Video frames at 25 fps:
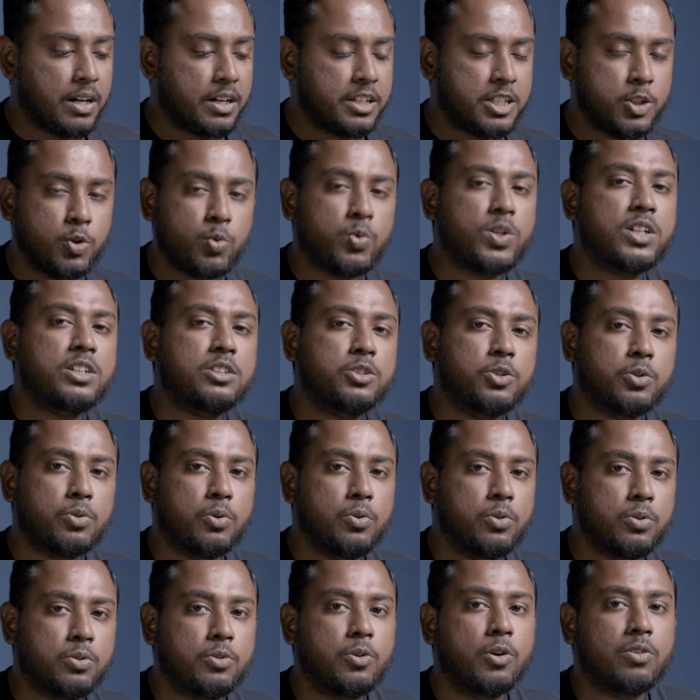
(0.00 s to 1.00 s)
curate your
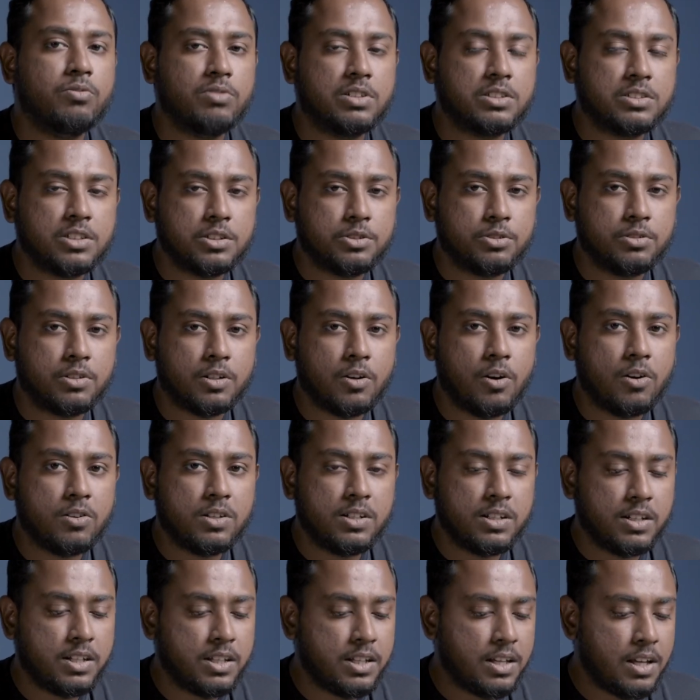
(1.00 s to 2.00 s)
whole conversation
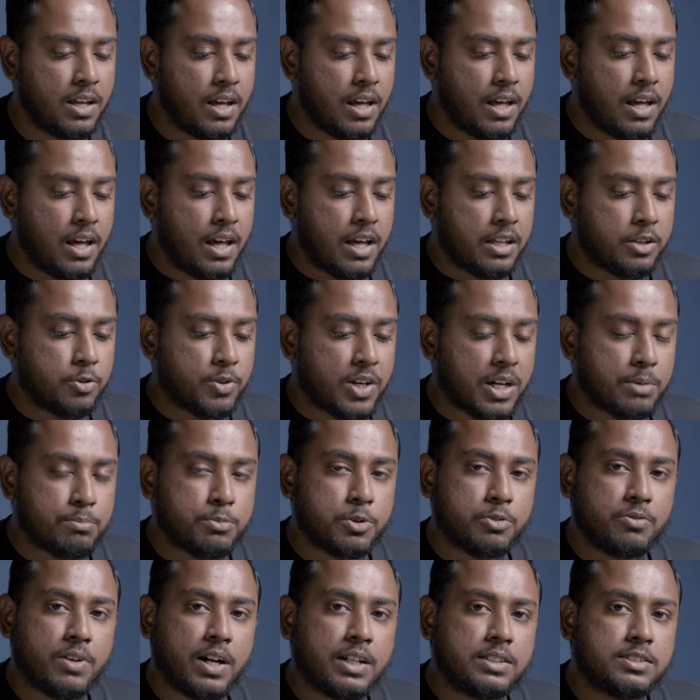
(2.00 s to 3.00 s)
accordingly. You can
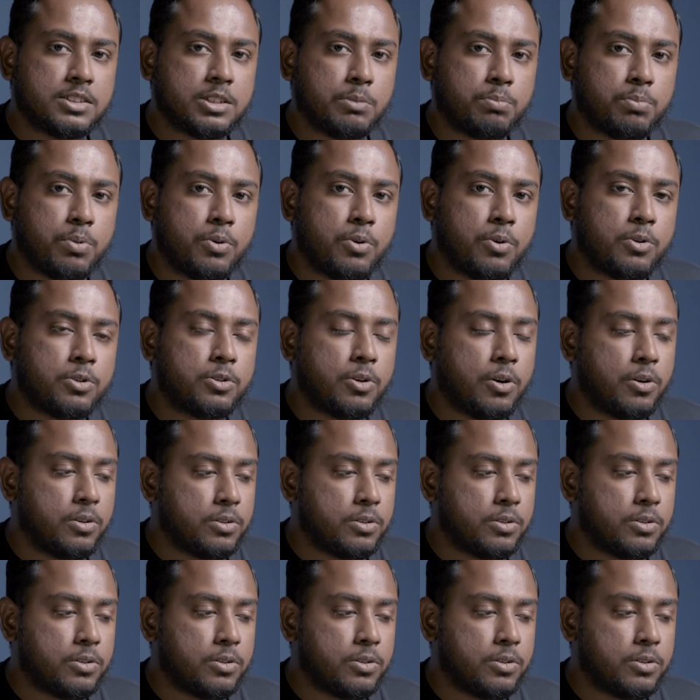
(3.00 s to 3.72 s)
provide support